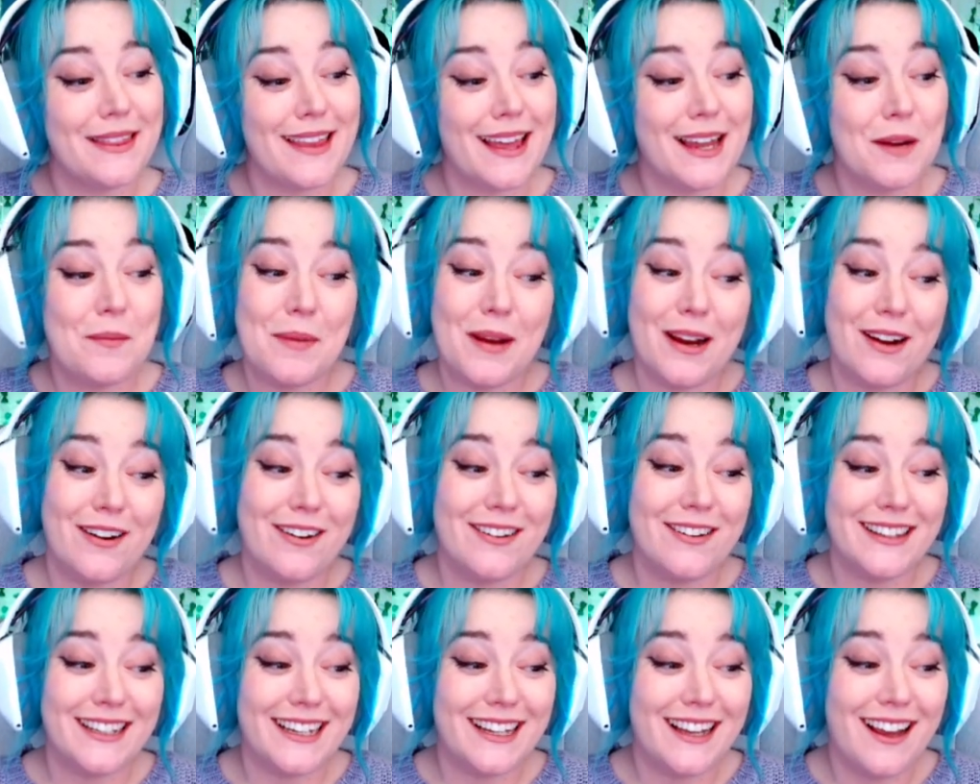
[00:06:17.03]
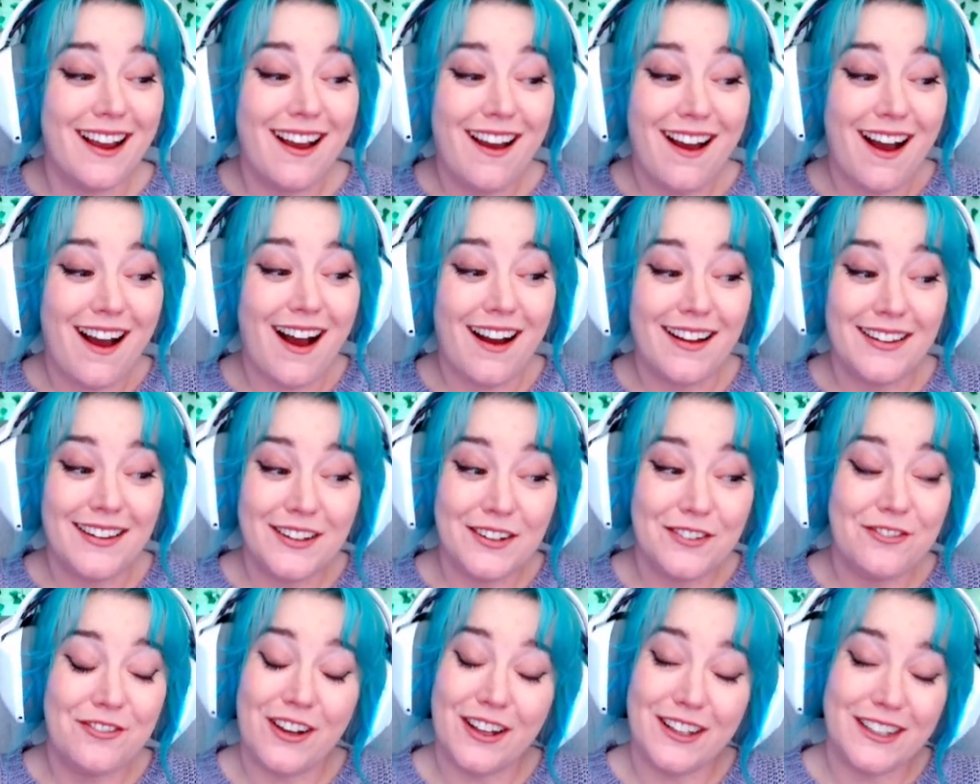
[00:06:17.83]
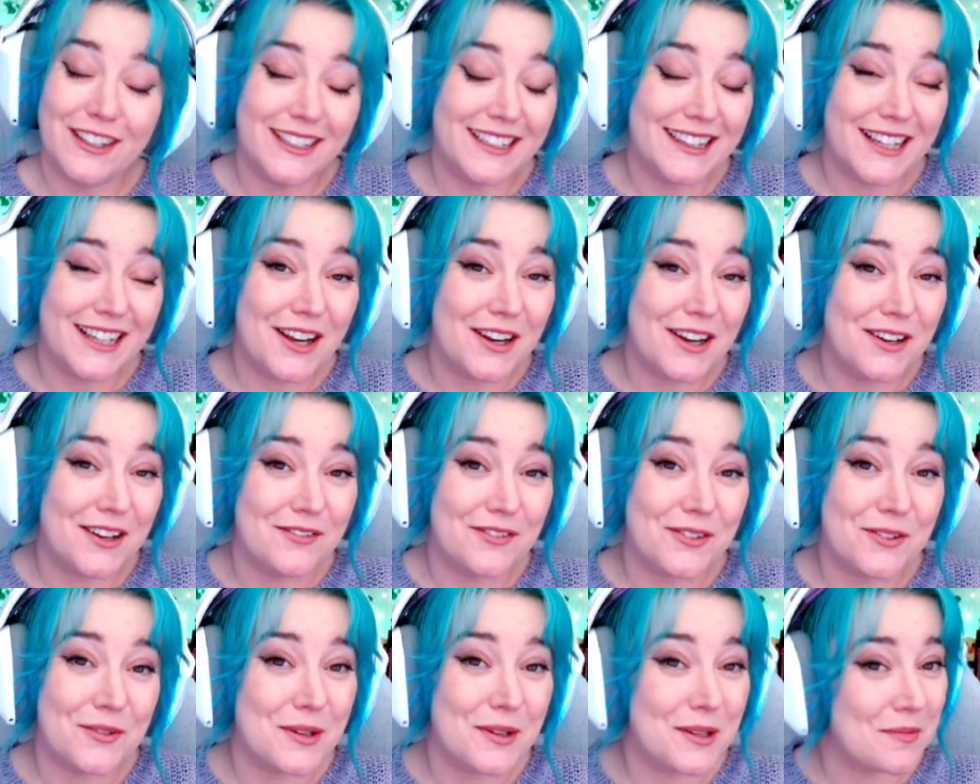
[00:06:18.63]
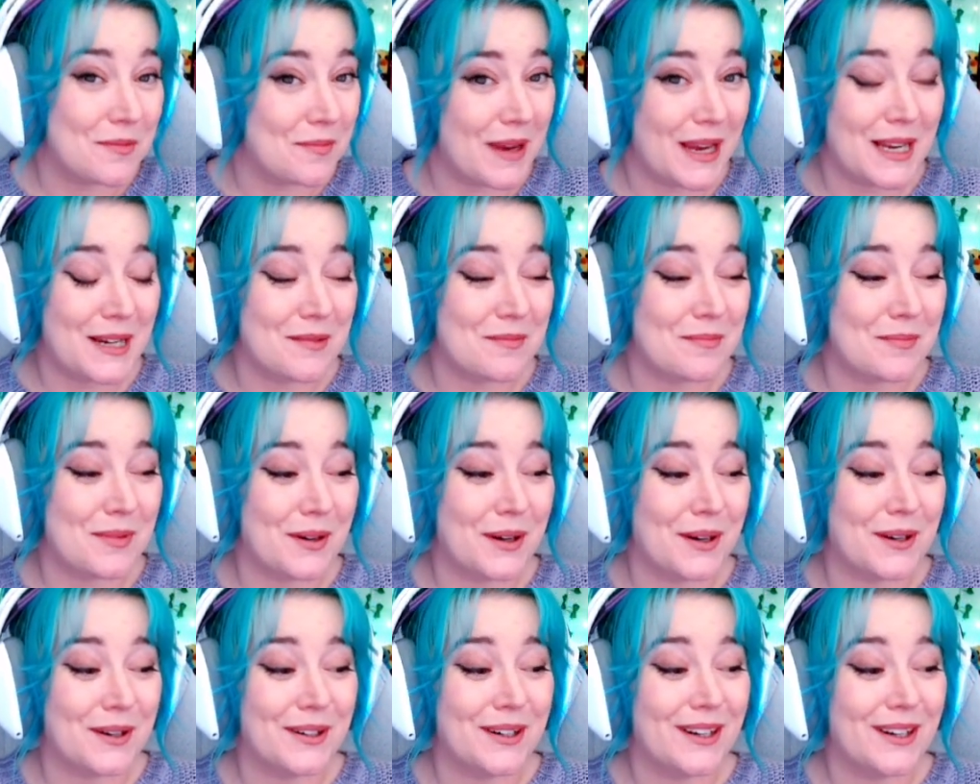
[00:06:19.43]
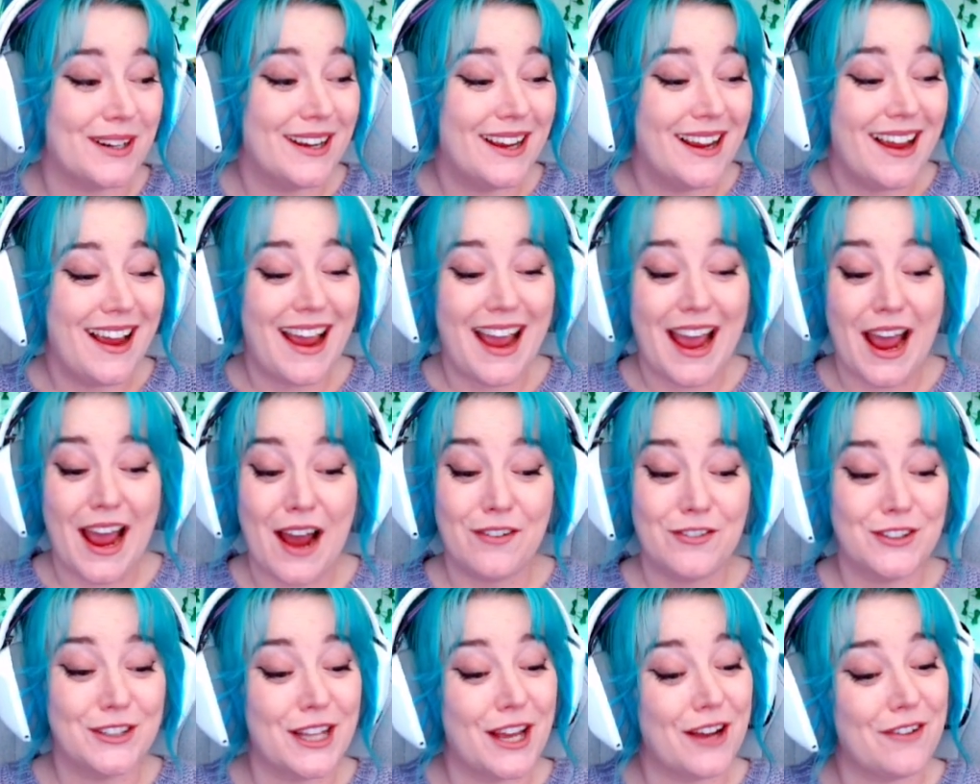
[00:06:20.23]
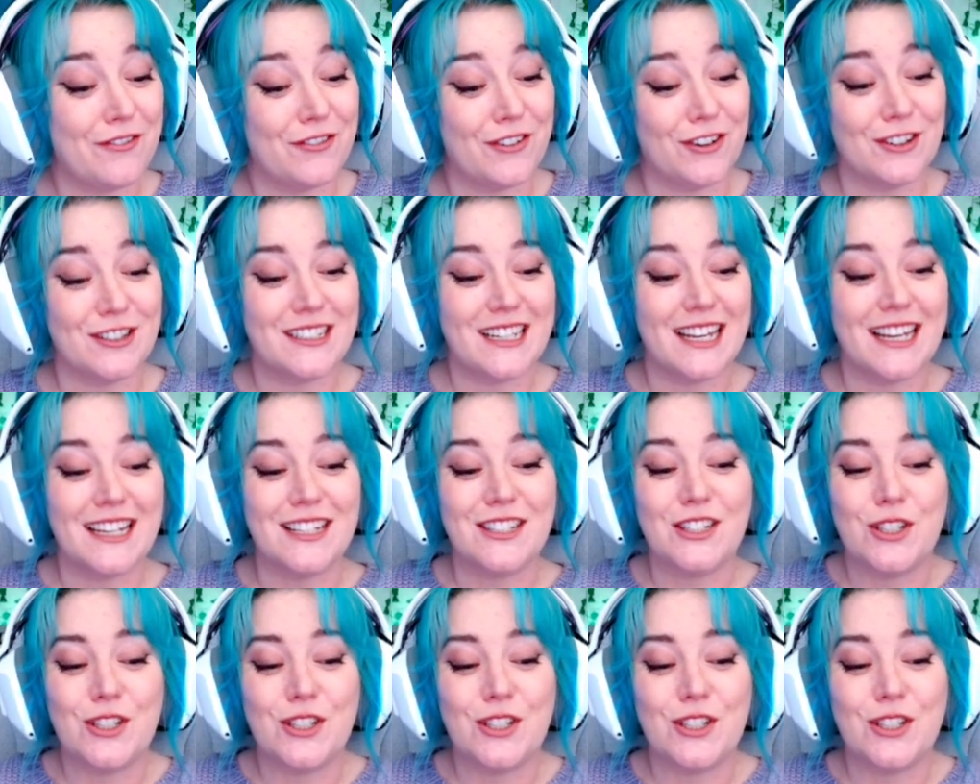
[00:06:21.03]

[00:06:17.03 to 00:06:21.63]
And apparently Olive fell in love with Peyton Bird after that first kiss.